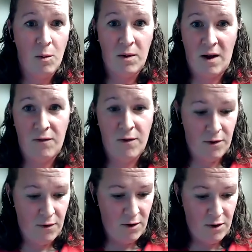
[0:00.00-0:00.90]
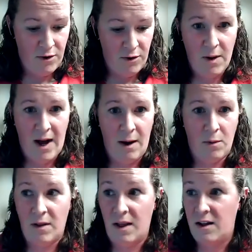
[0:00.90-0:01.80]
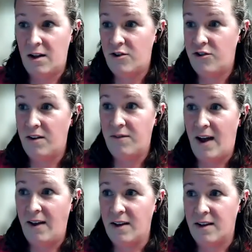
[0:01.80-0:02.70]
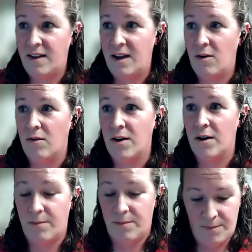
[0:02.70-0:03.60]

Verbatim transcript: without further ado, I will let Chef Alex take over.